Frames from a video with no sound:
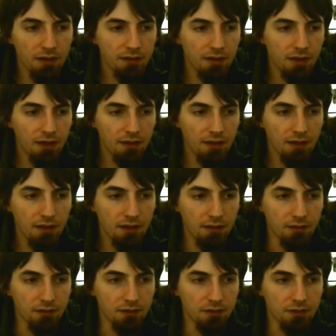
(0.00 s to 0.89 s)
that
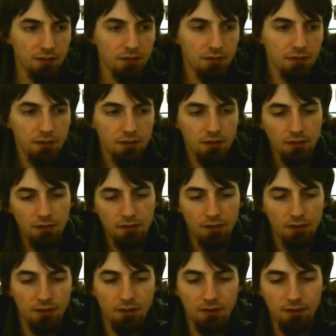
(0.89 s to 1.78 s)
down.
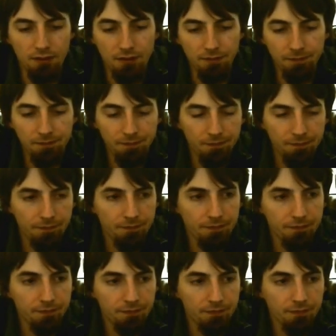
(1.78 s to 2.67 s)
I'm
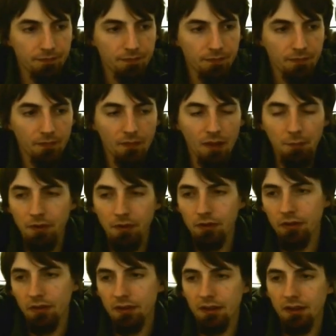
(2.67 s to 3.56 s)
going to
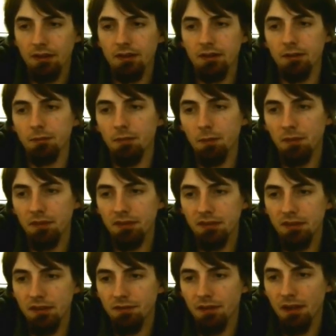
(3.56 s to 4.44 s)
look that up. I'm going to
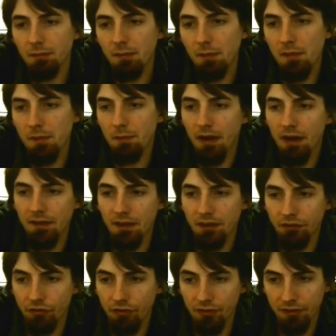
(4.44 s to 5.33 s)
see if I can maybe buy
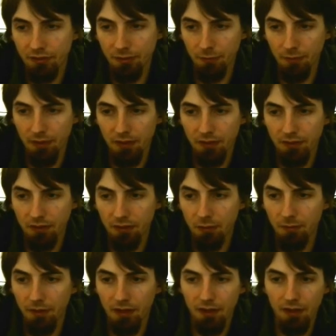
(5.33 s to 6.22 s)
that shit somewhere, because,
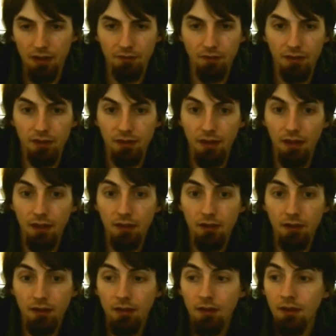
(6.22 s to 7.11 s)
oh my god, if I
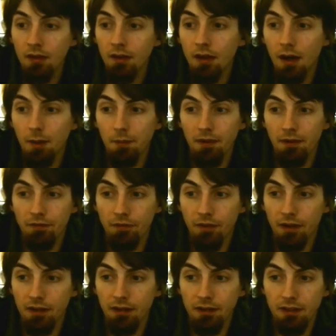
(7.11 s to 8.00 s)
can, I'm going to
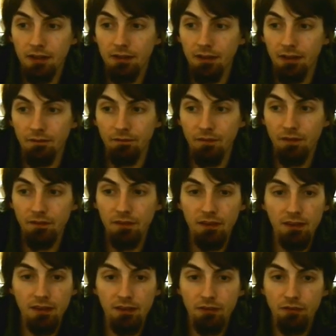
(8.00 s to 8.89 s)
fucking eat like
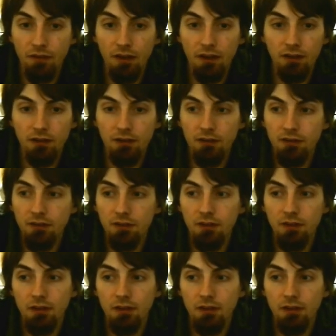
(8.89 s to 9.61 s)
50 of these fuckers.